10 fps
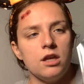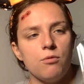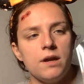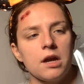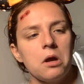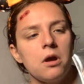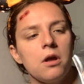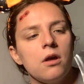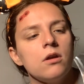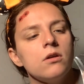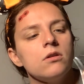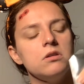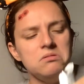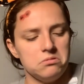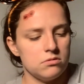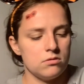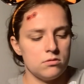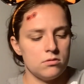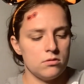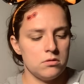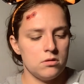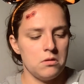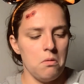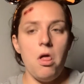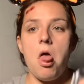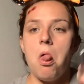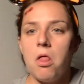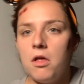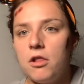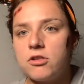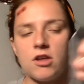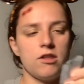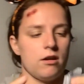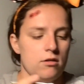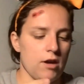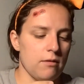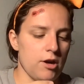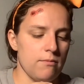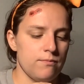using the liquid latex, I decided to use the horror putty instead.